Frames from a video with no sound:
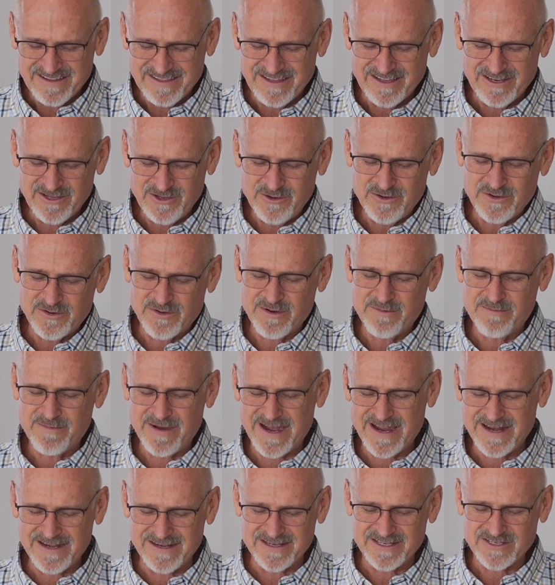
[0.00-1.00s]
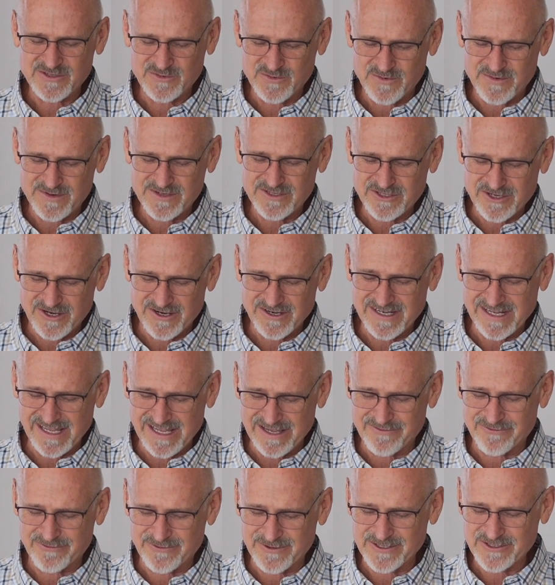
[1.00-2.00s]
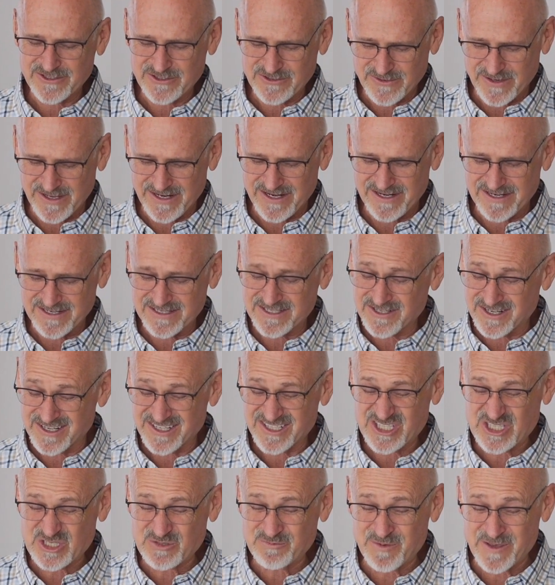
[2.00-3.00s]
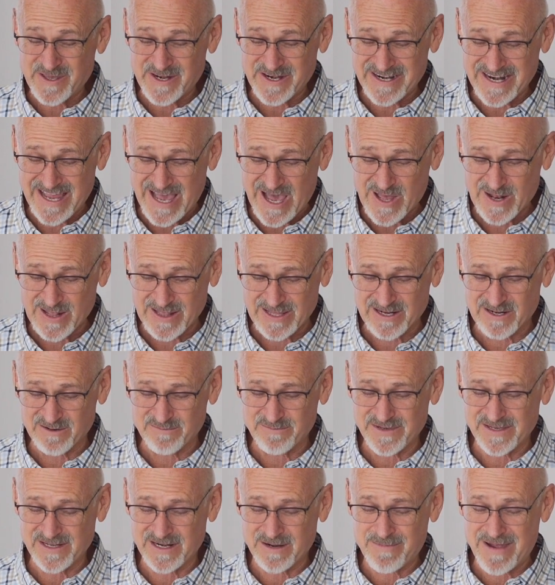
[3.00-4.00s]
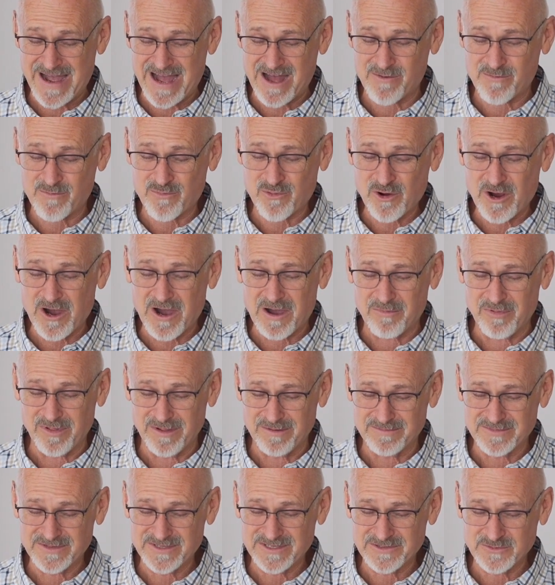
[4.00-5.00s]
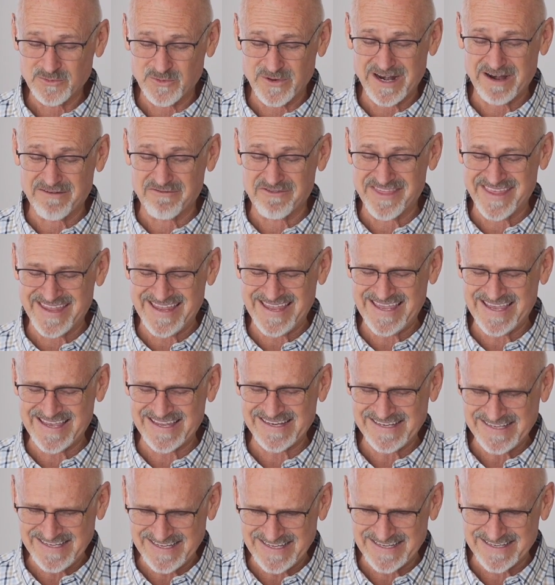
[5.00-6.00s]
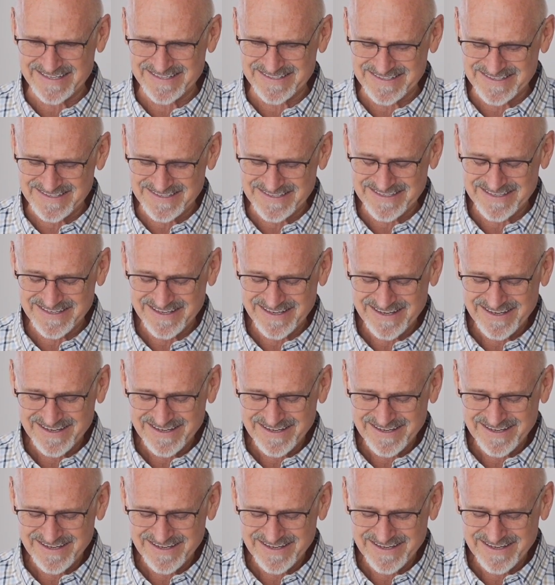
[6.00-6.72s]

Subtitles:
that you would remind us when we start to get frustrated and start spinning out a little bit about problems, whatever the it is,